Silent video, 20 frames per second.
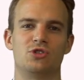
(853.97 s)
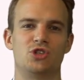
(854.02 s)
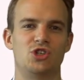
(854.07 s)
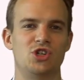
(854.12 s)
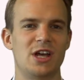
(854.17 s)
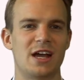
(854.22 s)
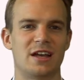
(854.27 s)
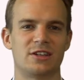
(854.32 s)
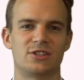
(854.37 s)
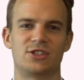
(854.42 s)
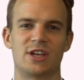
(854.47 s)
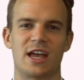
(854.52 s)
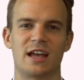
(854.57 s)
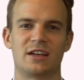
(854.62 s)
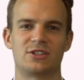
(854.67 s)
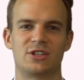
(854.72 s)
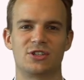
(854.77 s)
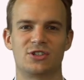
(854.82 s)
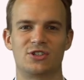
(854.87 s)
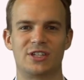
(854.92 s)
G S
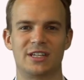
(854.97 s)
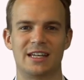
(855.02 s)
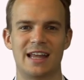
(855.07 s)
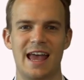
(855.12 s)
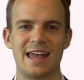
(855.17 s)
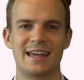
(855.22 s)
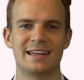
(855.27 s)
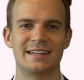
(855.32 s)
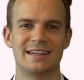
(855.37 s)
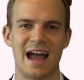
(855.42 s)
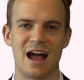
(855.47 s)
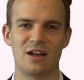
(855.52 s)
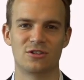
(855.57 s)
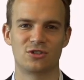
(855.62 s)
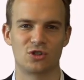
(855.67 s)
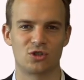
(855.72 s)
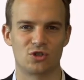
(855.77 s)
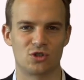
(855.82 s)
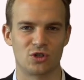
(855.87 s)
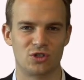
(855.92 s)
X, has today
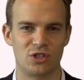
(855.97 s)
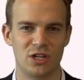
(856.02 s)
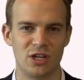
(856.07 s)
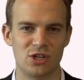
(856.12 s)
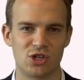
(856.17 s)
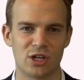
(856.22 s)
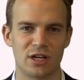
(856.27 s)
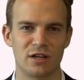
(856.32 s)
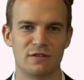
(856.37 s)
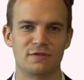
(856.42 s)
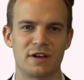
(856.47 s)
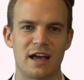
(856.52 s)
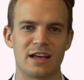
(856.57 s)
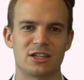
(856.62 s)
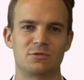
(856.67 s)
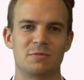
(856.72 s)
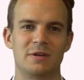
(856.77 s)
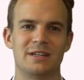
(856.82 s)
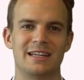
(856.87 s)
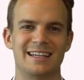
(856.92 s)
announced a strategic
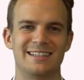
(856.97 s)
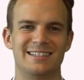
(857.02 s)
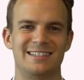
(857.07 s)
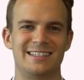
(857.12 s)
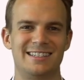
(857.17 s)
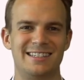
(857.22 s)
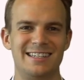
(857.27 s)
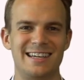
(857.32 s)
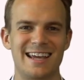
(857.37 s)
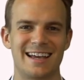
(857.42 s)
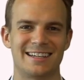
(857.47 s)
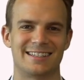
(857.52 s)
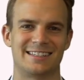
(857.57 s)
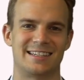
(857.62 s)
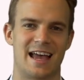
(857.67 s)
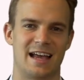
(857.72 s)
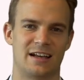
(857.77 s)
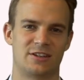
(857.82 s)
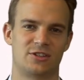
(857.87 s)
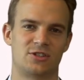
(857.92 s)
investment in C S
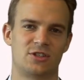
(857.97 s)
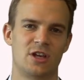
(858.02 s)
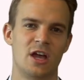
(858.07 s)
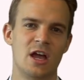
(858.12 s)
X